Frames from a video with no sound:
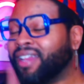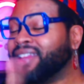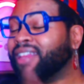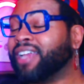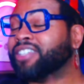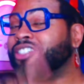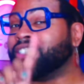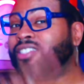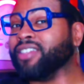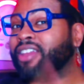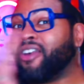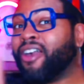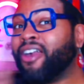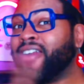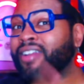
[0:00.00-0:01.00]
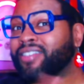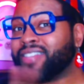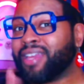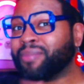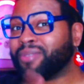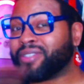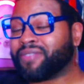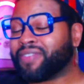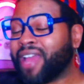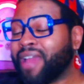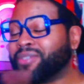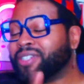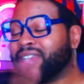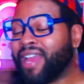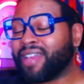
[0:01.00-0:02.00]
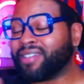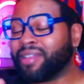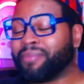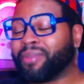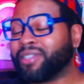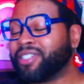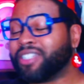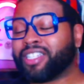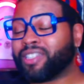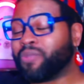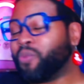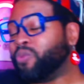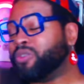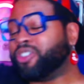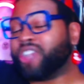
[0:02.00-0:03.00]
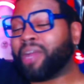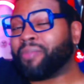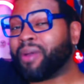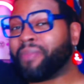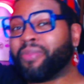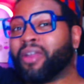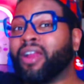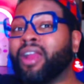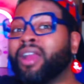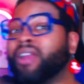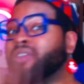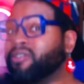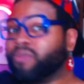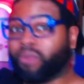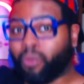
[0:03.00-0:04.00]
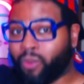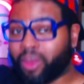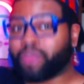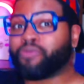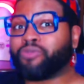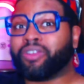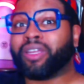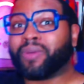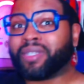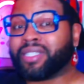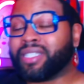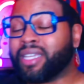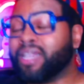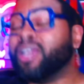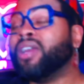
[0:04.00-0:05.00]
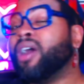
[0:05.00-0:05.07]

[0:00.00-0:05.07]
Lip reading: Like there are examples of times she hasn't, but she doesn't jump up there with frequency.